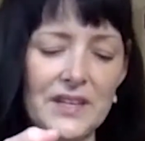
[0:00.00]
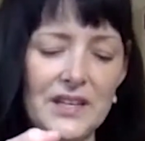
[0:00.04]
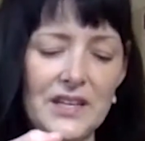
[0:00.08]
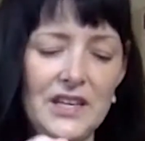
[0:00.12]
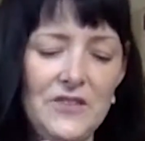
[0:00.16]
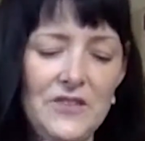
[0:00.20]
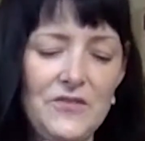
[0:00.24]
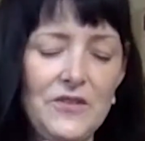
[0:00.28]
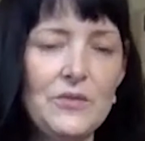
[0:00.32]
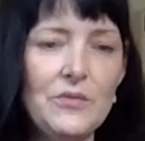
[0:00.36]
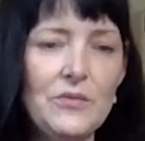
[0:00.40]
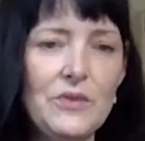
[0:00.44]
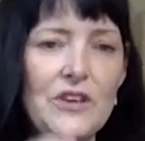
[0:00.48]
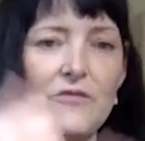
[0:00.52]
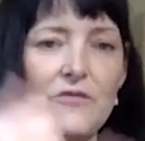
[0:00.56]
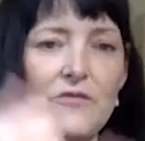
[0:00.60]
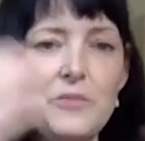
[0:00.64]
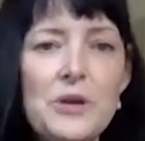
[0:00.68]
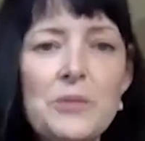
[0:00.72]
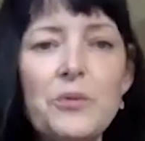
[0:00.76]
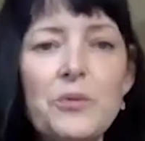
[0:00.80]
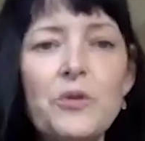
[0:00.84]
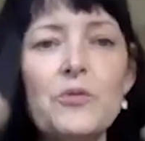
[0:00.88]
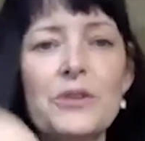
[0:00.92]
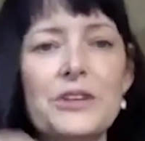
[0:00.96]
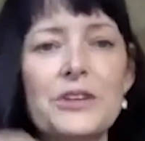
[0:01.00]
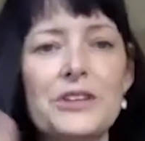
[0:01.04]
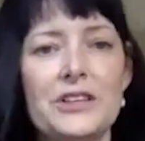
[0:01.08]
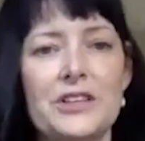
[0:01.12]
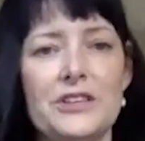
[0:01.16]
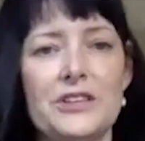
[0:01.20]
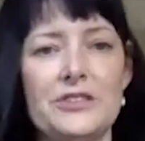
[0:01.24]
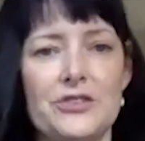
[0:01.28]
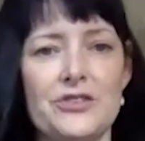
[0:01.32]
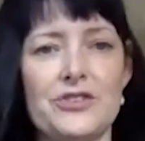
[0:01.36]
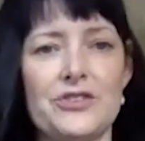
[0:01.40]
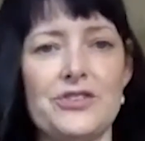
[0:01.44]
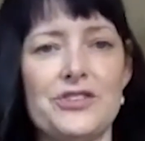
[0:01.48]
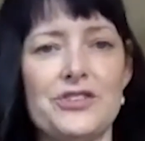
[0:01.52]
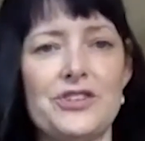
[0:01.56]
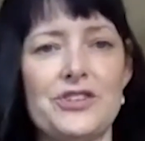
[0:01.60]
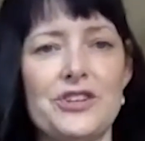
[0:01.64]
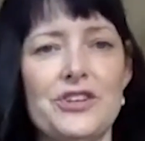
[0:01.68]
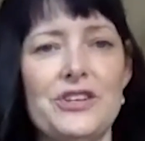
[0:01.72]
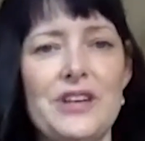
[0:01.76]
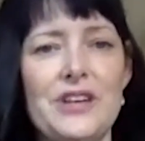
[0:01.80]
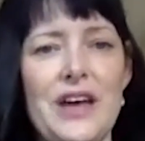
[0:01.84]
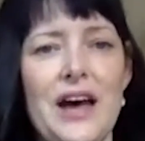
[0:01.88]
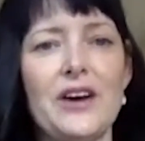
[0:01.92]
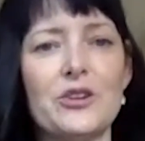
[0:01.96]
if people really
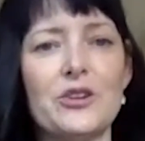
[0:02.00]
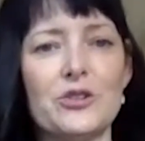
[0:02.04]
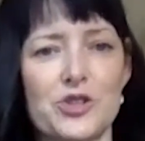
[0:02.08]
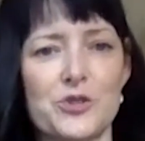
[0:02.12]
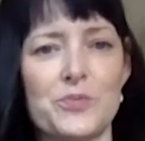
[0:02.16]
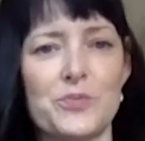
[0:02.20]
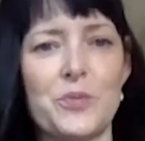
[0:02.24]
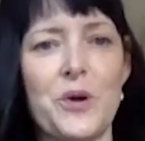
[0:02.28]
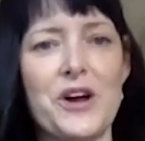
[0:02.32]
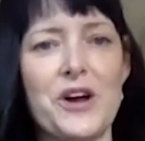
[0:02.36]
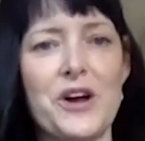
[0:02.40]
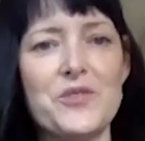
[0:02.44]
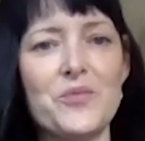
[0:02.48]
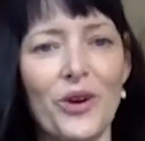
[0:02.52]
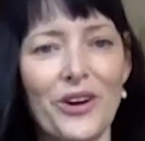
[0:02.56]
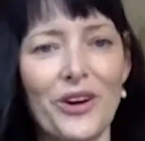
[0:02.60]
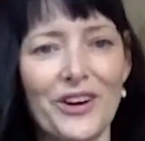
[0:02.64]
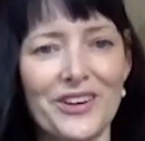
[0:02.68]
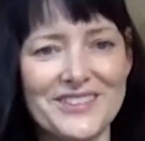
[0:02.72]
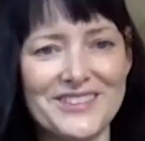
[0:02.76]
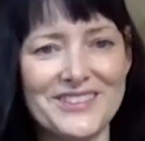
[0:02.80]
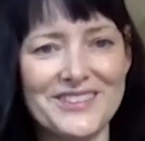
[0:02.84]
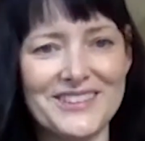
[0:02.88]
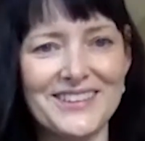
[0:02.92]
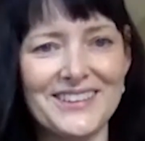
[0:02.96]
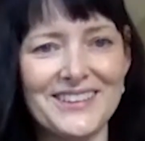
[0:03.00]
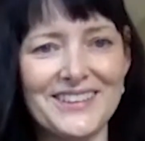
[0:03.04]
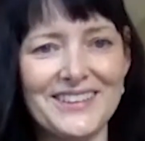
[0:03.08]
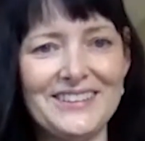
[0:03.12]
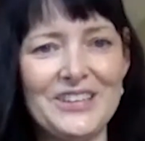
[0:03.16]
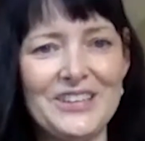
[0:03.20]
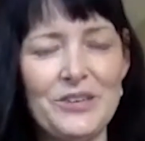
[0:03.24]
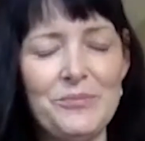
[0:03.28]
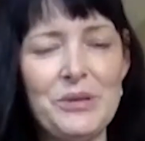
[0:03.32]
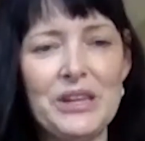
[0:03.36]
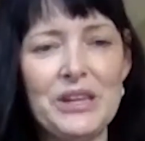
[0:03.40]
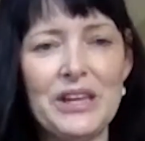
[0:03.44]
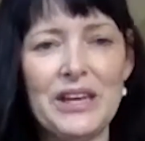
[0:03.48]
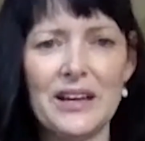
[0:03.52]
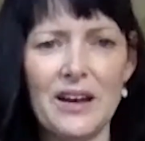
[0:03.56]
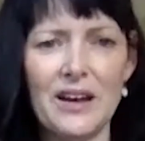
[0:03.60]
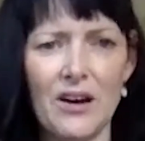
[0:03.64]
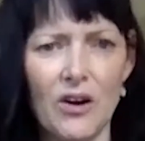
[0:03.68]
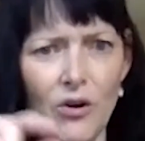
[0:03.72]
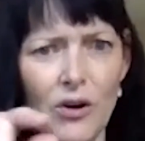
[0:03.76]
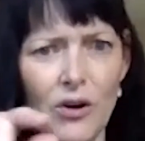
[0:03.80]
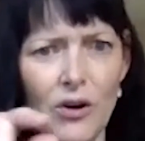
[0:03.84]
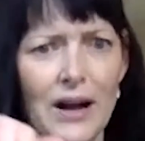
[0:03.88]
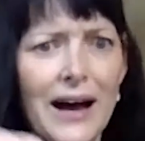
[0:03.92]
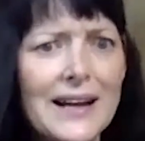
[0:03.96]
understood how your spine works, they'd be like,
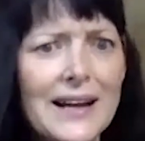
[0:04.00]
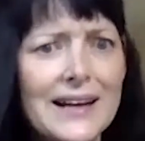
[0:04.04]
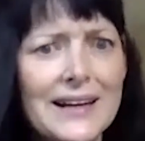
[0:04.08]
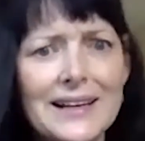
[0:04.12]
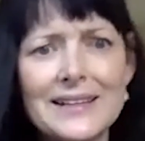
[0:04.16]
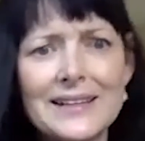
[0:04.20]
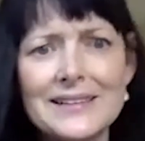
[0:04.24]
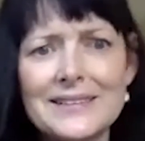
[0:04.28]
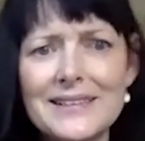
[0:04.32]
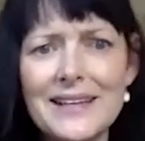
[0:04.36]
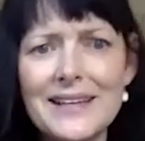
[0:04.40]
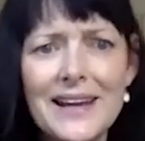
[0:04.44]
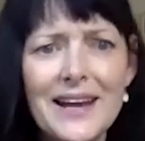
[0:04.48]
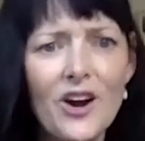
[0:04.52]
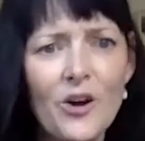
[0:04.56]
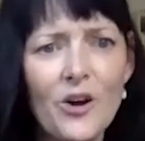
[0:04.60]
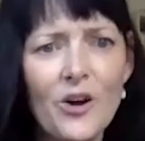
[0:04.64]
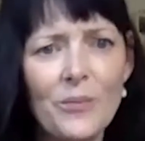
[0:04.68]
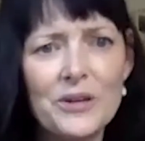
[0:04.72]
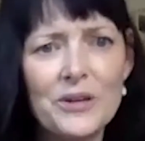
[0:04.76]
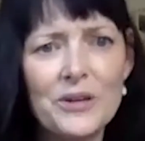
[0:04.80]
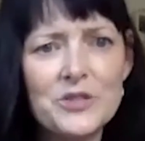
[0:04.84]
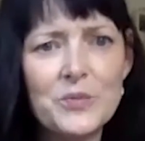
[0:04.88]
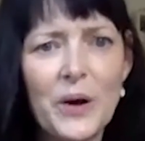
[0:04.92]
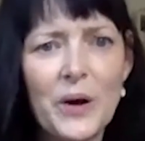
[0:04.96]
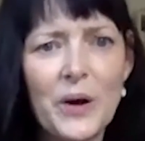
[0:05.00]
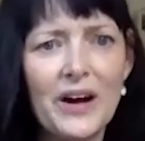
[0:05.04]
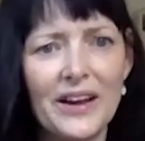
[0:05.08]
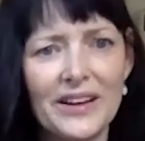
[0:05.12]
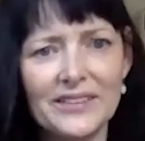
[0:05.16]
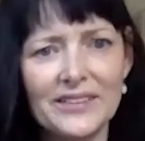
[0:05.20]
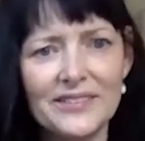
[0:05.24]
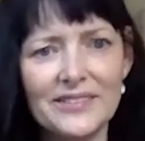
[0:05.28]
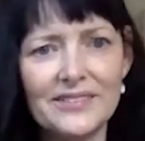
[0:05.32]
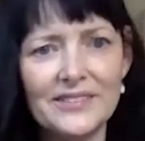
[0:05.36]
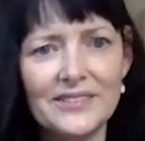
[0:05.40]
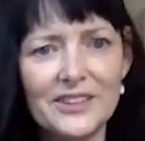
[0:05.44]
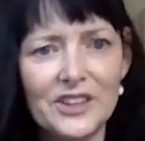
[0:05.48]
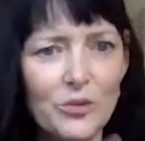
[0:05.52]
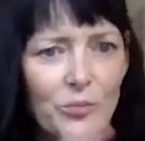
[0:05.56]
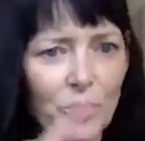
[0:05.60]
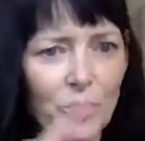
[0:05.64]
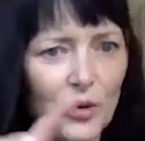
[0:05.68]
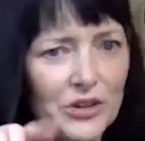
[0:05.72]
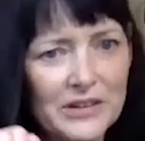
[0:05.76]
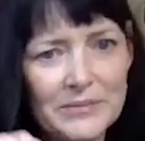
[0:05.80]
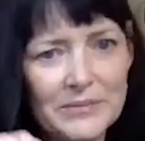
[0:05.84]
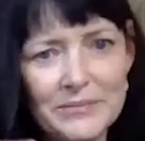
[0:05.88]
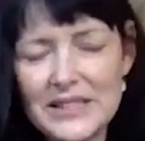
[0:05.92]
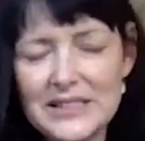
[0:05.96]
oh God, I got to take care of my spine,
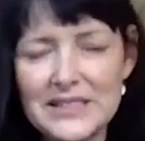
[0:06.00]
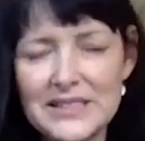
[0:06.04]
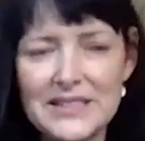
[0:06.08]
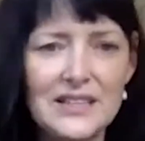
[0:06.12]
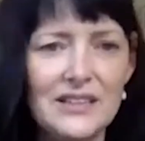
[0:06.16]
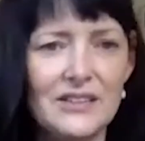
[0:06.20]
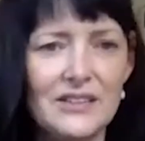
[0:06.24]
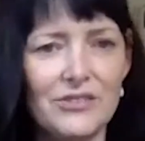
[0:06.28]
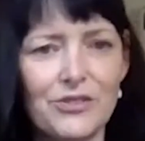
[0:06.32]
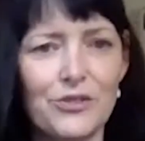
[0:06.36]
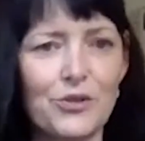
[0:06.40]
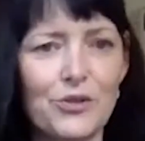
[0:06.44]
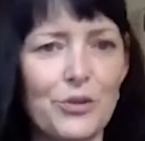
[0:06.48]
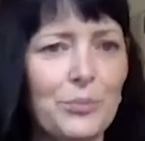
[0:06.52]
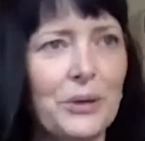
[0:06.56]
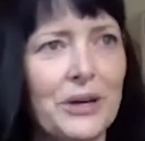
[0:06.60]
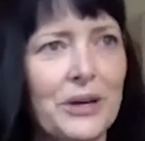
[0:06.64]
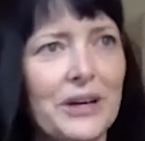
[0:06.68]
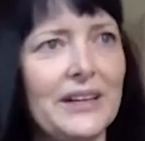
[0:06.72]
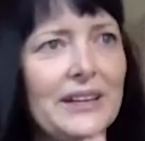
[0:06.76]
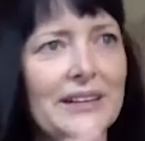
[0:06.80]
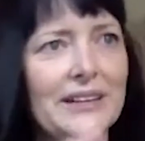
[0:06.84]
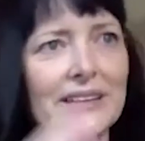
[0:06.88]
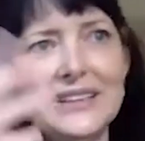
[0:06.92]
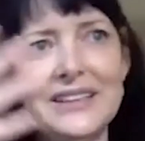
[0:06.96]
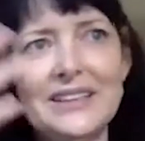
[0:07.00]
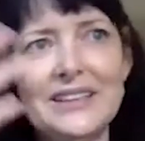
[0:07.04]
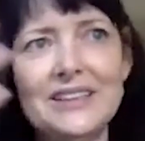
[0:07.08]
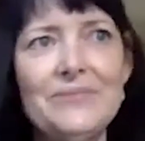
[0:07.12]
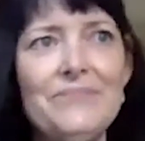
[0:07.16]
more than my teeth or my